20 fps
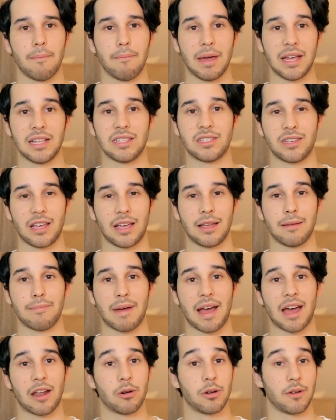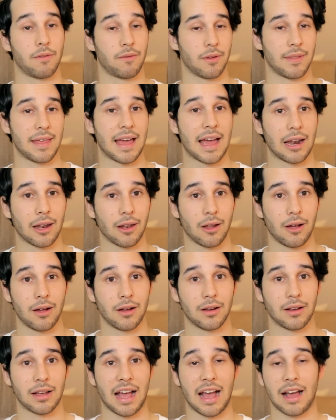maintain battery for that
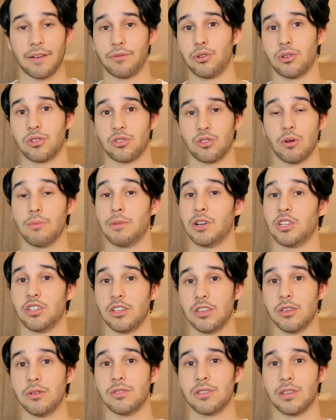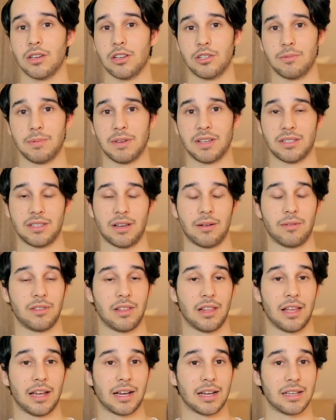long after so much usage, because
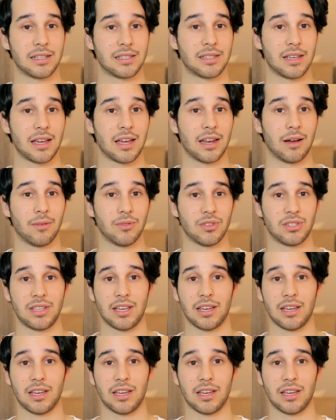like I said, I was